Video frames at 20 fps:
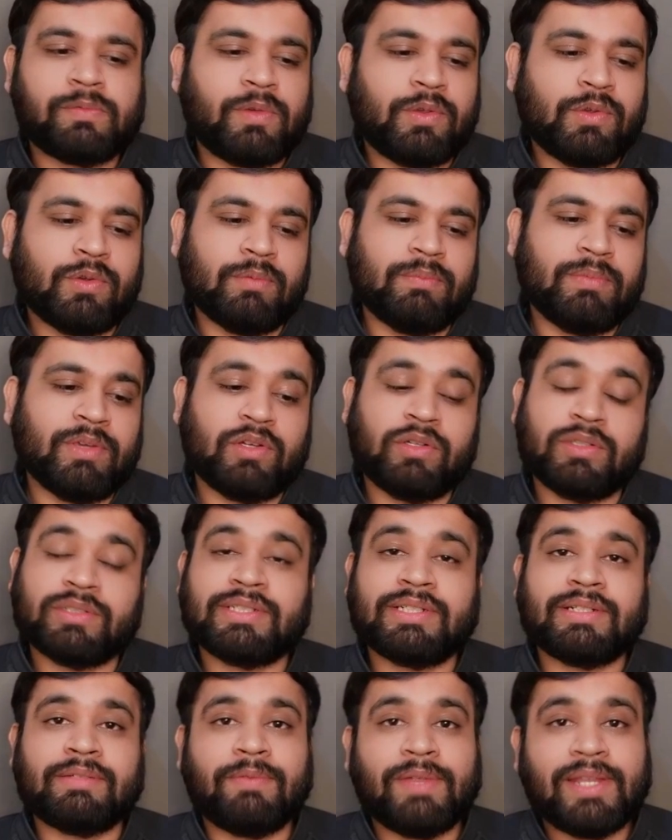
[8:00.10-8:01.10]
you because
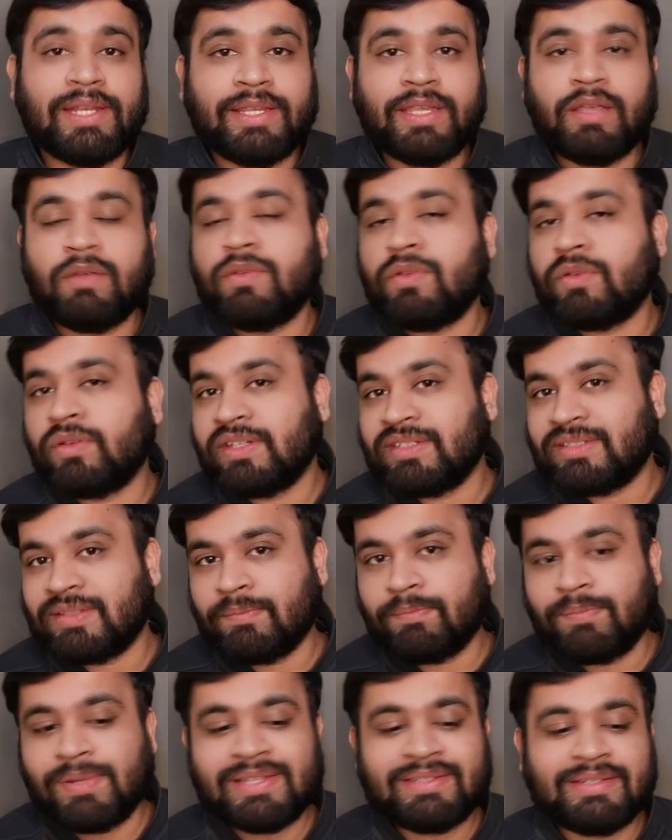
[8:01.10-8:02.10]
it will give you the
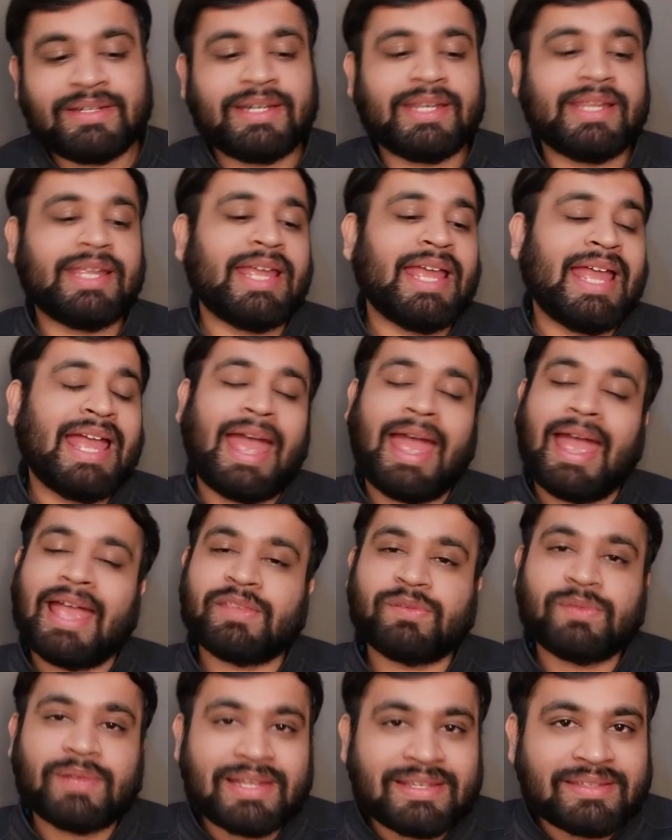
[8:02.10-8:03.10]
simplicity
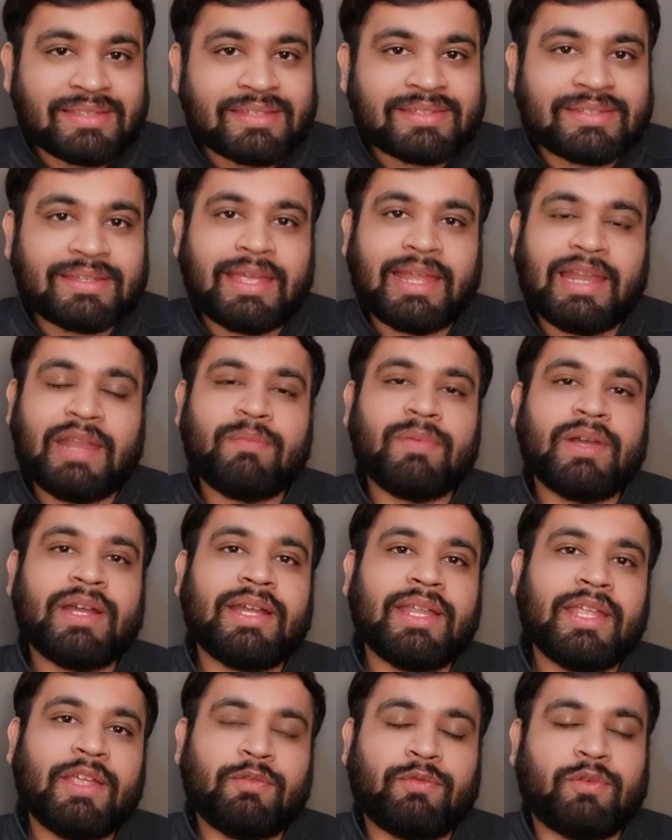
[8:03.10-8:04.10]
as well as the
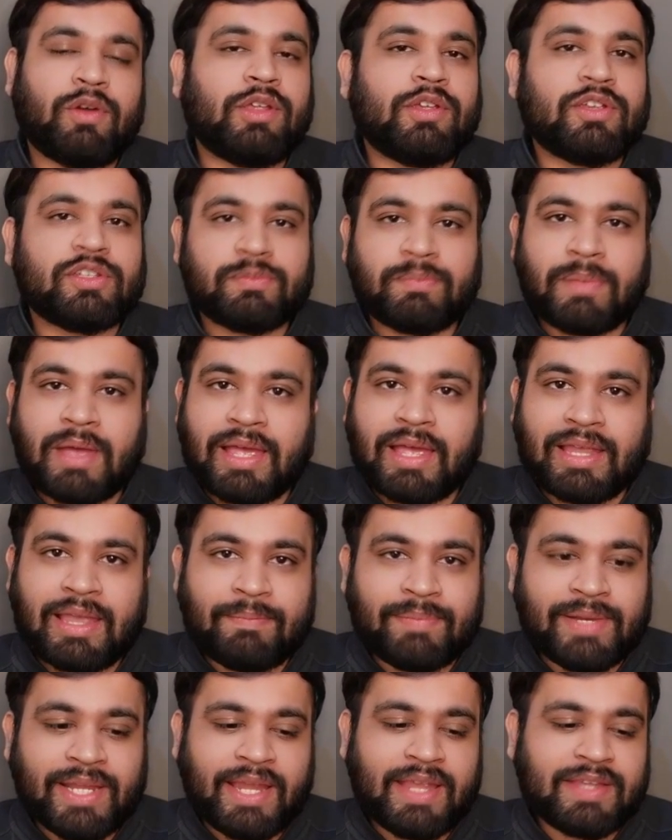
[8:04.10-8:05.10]
scalability for your Spark
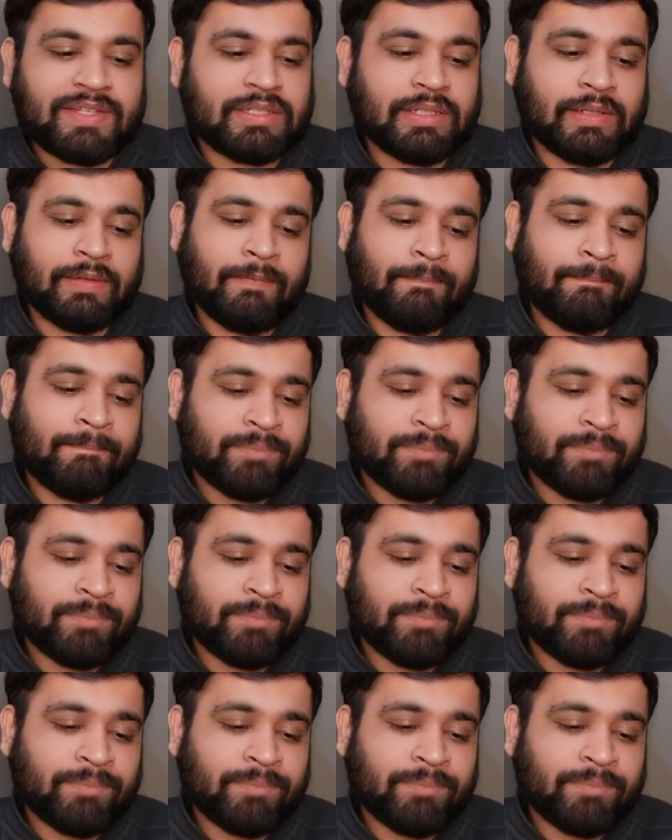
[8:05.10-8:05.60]
application.